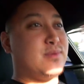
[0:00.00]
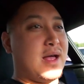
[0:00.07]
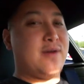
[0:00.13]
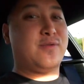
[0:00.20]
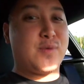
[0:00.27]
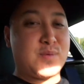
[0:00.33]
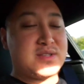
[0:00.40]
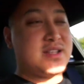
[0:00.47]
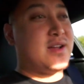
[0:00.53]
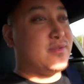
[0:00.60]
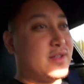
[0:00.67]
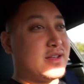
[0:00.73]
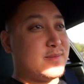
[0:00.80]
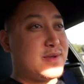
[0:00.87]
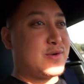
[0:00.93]
platform was
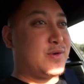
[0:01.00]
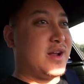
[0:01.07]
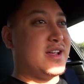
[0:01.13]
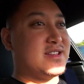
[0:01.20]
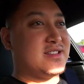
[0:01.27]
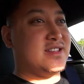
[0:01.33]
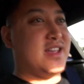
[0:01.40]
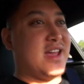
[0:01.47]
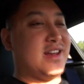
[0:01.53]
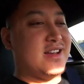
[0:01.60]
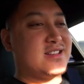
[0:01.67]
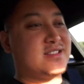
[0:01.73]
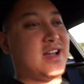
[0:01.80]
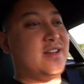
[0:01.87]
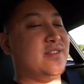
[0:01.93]
definitely going to be crazy, and
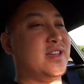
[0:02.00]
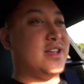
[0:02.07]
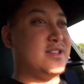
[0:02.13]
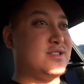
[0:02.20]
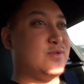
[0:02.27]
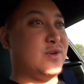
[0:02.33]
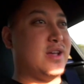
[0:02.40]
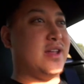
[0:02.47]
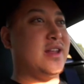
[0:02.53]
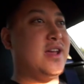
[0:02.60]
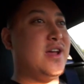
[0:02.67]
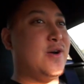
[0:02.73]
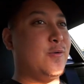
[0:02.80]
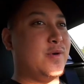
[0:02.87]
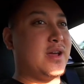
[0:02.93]
us diving into it,
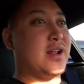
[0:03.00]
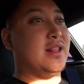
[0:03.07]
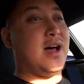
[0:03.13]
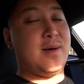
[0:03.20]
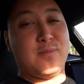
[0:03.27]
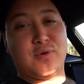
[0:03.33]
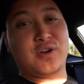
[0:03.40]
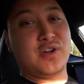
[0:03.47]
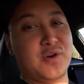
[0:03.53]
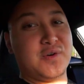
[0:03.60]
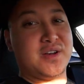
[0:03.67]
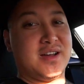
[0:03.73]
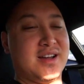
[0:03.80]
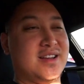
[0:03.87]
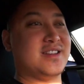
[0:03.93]
we got a lot more
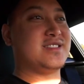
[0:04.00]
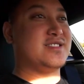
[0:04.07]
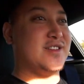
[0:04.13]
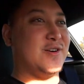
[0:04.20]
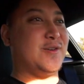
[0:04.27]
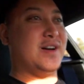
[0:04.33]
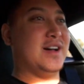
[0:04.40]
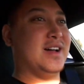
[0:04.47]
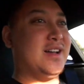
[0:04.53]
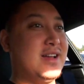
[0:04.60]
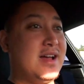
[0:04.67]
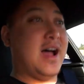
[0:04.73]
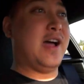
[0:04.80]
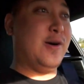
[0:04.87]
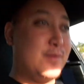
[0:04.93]
going on. So I
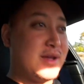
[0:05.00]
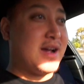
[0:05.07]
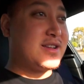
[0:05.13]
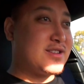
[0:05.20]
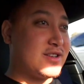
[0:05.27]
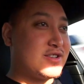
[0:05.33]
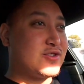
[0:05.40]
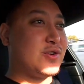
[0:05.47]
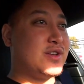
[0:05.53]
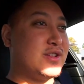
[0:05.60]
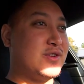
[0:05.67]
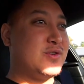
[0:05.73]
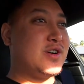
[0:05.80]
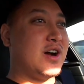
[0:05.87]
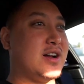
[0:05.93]
hope you guys are enjoying the
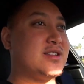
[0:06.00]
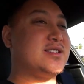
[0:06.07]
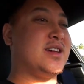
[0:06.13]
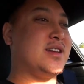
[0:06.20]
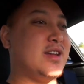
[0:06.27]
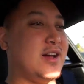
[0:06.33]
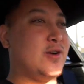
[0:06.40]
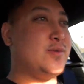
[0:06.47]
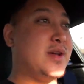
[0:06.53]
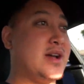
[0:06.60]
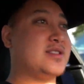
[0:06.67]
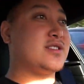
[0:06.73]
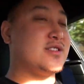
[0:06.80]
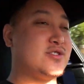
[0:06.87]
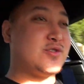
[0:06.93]
new content. I hope you
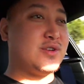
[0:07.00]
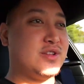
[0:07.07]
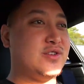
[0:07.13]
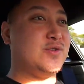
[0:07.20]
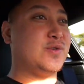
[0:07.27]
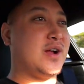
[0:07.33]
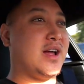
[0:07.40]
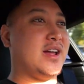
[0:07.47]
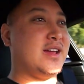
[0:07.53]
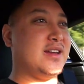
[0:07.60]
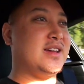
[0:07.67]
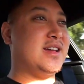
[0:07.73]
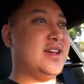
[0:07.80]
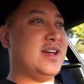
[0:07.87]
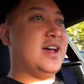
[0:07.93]
guys are enjoying the new
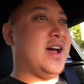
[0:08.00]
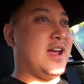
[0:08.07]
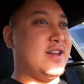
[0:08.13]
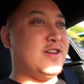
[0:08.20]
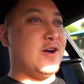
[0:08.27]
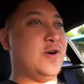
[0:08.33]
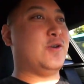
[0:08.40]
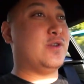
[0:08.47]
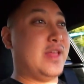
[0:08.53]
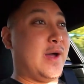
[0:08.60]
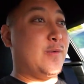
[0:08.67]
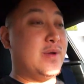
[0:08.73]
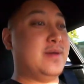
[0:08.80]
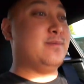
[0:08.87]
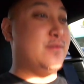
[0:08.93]
ride. I know
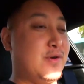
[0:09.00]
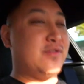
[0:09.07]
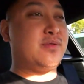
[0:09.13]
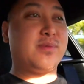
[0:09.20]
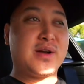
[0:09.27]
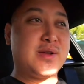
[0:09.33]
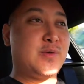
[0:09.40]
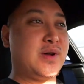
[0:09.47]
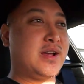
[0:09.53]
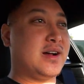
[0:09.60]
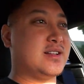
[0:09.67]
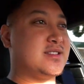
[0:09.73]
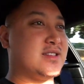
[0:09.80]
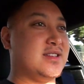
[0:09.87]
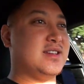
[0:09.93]
that we moved pretty quick
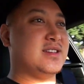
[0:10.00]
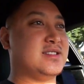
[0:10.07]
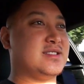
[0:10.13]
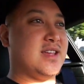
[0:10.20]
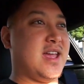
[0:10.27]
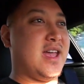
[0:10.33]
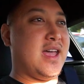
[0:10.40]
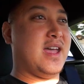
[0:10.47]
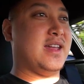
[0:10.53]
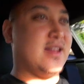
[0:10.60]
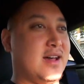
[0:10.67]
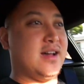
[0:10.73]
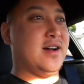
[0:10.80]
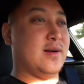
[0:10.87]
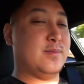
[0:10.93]
onto this and
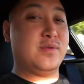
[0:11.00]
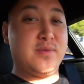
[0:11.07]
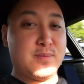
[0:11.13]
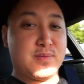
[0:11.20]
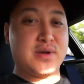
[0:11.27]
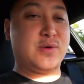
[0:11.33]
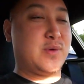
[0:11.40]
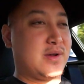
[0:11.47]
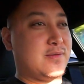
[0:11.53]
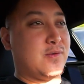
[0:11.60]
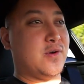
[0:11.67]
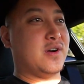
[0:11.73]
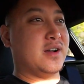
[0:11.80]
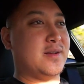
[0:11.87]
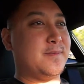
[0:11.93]
are moving pretty quick
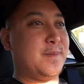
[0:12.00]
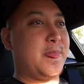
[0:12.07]
forward.